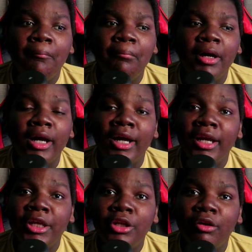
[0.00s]

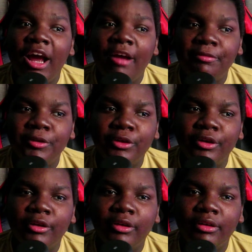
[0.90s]
but you know,
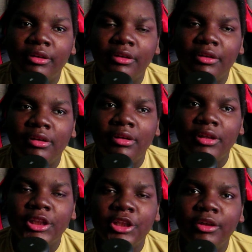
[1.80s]
after
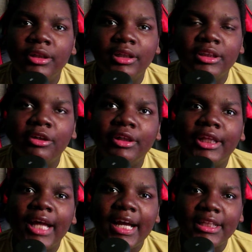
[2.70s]
certain, certain
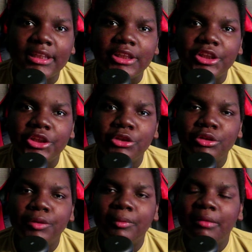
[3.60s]
classes
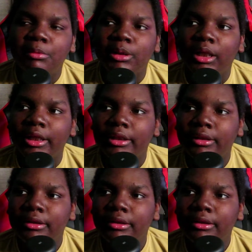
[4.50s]
used to be able to like,